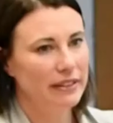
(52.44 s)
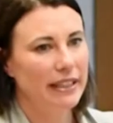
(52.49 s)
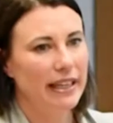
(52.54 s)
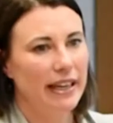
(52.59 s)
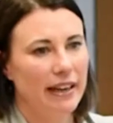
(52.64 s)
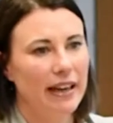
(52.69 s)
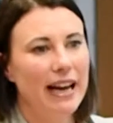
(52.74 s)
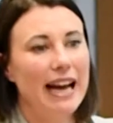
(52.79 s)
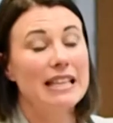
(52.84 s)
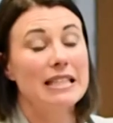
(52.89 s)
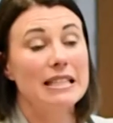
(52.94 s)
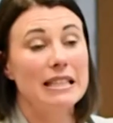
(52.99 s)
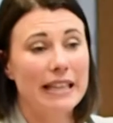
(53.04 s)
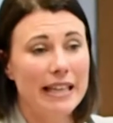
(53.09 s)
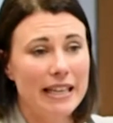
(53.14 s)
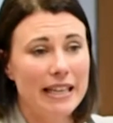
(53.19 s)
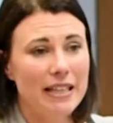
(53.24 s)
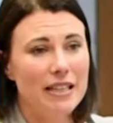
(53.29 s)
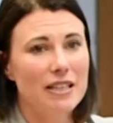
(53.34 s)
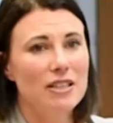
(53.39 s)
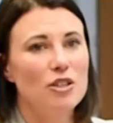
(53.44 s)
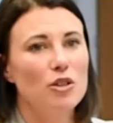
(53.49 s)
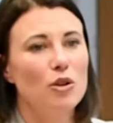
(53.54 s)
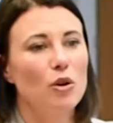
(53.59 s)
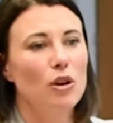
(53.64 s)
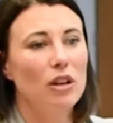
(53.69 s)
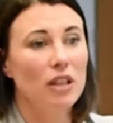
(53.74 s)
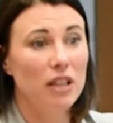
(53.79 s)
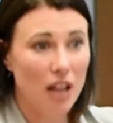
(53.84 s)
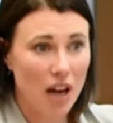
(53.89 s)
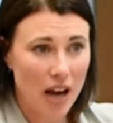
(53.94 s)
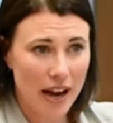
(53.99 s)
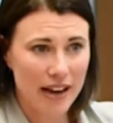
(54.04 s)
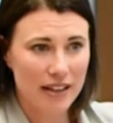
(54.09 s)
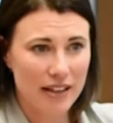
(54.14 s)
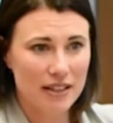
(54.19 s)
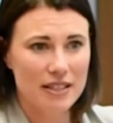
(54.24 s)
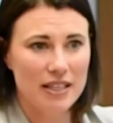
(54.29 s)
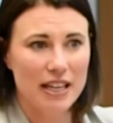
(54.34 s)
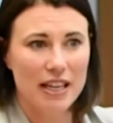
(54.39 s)
Yeah, as leaders, your
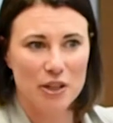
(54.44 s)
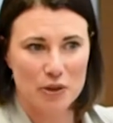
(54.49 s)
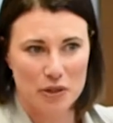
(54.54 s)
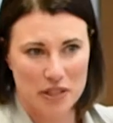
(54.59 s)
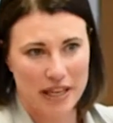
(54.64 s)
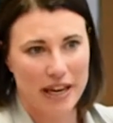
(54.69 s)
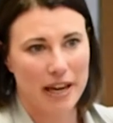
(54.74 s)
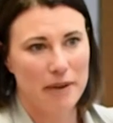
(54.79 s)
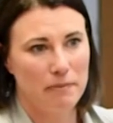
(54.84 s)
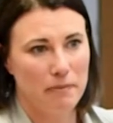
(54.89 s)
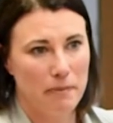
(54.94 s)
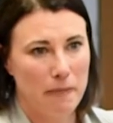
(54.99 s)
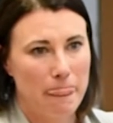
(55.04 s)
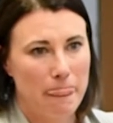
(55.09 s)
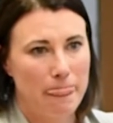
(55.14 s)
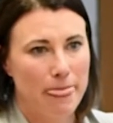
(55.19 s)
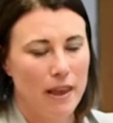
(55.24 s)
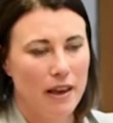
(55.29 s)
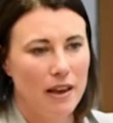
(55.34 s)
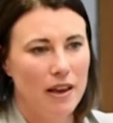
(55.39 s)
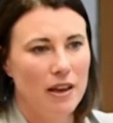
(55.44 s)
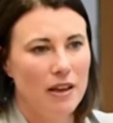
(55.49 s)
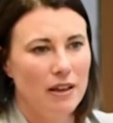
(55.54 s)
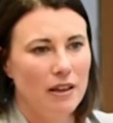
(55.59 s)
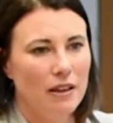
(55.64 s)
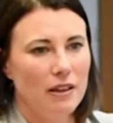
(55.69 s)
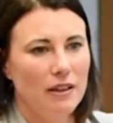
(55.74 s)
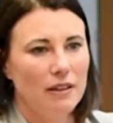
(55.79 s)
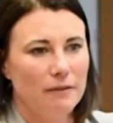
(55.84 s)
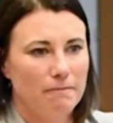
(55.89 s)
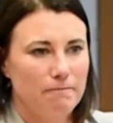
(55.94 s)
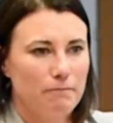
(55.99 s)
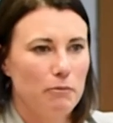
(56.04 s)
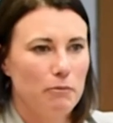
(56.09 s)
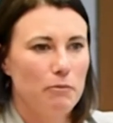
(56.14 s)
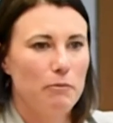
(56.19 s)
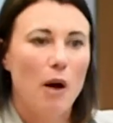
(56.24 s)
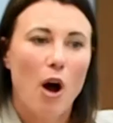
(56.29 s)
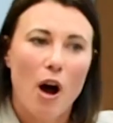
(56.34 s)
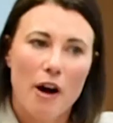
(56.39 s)
clients are your team.
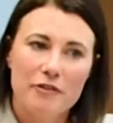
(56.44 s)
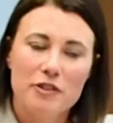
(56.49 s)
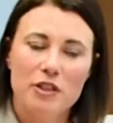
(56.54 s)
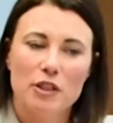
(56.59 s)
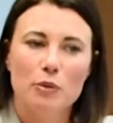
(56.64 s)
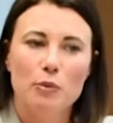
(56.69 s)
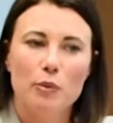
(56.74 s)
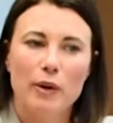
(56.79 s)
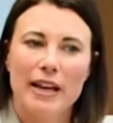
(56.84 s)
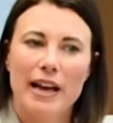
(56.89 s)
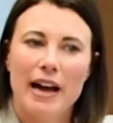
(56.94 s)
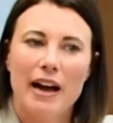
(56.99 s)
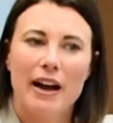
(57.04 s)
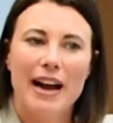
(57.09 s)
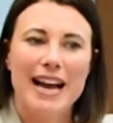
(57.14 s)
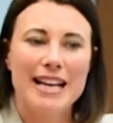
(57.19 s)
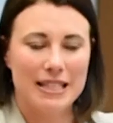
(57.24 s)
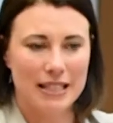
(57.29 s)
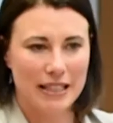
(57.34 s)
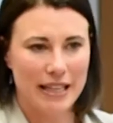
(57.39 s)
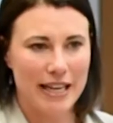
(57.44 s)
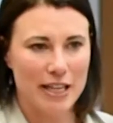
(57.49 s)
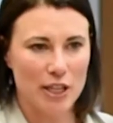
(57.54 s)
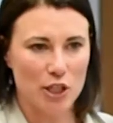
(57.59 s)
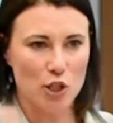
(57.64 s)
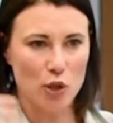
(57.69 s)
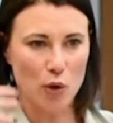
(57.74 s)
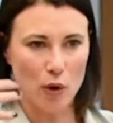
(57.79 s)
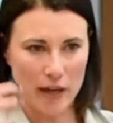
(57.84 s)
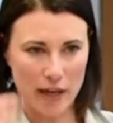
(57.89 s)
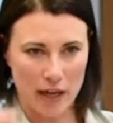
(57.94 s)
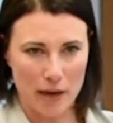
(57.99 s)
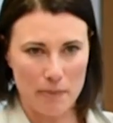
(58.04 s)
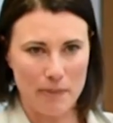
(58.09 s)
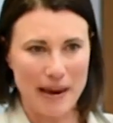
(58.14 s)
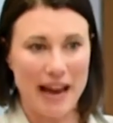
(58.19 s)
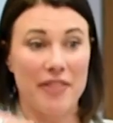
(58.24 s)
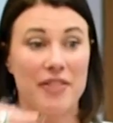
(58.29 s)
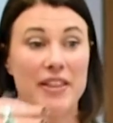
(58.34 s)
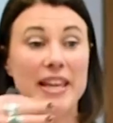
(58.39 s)
Often we are, as leaders, talking
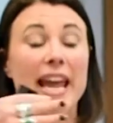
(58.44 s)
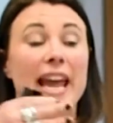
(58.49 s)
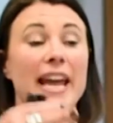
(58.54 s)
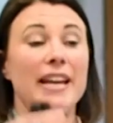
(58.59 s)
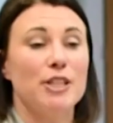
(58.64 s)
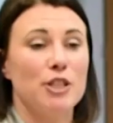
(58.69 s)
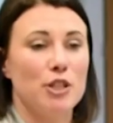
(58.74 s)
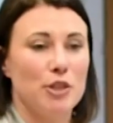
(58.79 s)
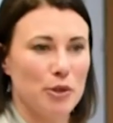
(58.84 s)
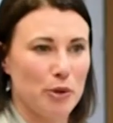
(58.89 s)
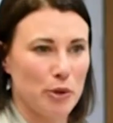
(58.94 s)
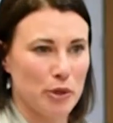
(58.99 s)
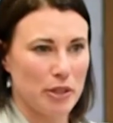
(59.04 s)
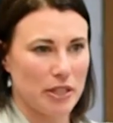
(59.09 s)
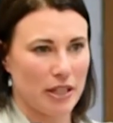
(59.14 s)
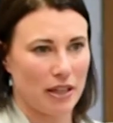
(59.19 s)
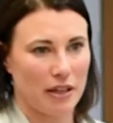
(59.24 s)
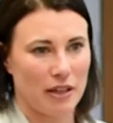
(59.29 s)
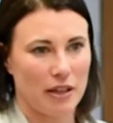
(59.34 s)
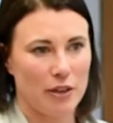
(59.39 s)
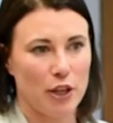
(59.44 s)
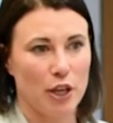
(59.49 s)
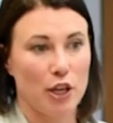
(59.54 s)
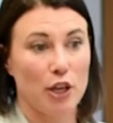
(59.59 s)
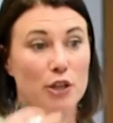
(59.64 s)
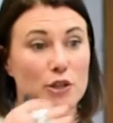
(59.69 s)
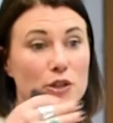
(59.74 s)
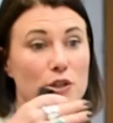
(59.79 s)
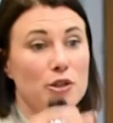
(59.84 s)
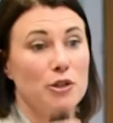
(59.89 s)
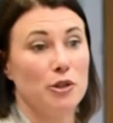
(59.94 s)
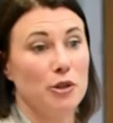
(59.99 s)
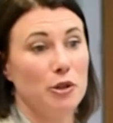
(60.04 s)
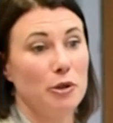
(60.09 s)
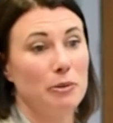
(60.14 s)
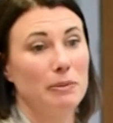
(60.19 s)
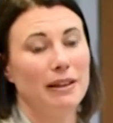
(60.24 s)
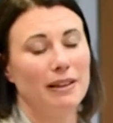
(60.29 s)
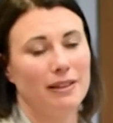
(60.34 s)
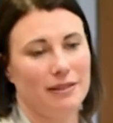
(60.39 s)
about the end user, the
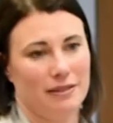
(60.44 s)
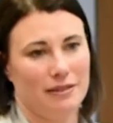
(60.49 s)
consumer,